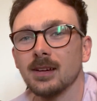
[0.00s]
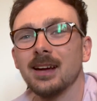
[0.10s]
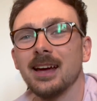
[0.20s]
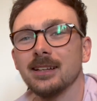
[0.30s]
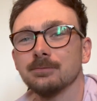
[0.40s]

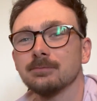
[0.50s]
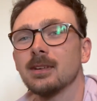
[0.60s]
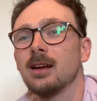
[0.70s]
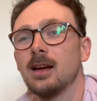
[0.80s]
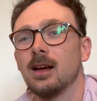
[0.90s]
Hey,
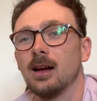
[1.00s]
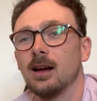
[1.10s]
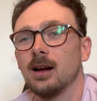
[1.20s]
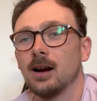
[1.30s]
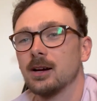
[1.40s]

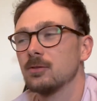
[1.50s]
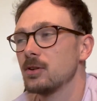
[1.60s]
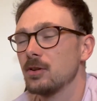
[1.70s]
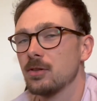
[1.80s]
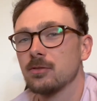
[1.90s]
I'm going to
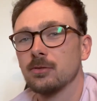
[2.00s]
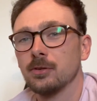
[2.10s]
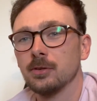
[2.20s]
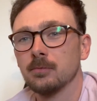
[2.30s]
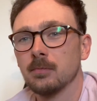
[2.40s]
run you
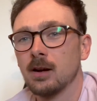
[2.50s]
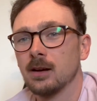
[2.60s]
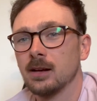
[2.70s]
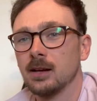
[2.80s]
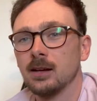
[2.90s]
through
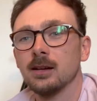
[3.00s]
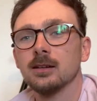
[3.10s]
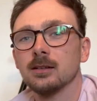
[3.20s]
my